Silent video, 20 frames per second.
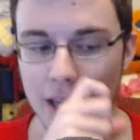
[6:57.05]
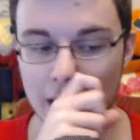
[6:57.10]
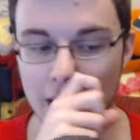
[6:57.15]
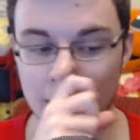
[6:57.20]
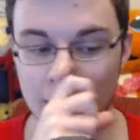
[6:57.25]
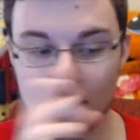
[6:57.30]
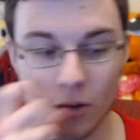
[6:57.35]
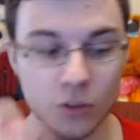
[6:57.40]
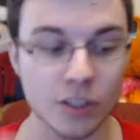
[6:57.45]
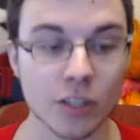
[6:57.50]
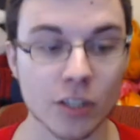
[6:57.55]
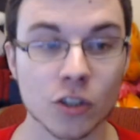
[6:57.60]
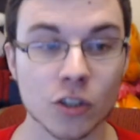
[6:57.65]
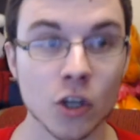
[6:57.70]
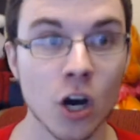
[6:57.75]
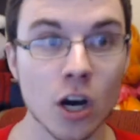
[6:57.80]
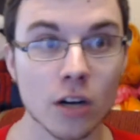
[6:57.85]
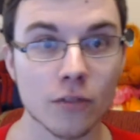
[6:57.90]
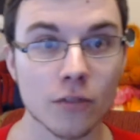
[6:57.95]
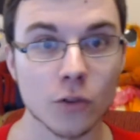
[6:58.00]
And there was a
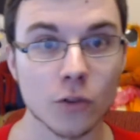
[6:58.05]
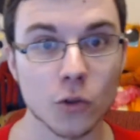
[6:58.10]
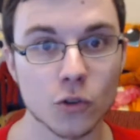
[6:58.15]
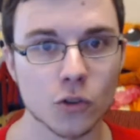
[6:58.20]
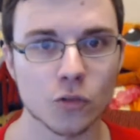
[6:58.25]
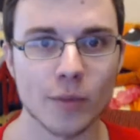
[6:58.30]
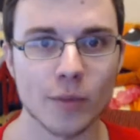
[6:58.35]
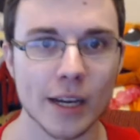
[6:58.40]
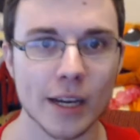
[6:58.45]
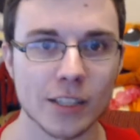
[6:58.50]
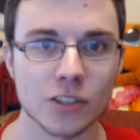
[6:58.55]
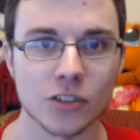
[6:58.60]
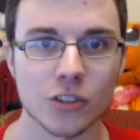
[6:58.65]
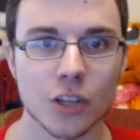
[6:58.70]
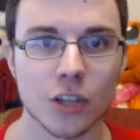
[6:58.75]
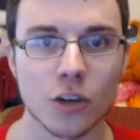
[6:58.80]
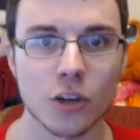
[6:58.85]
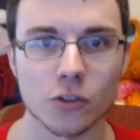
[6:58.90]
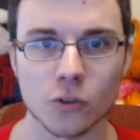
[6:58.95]
ton of losers matches to go.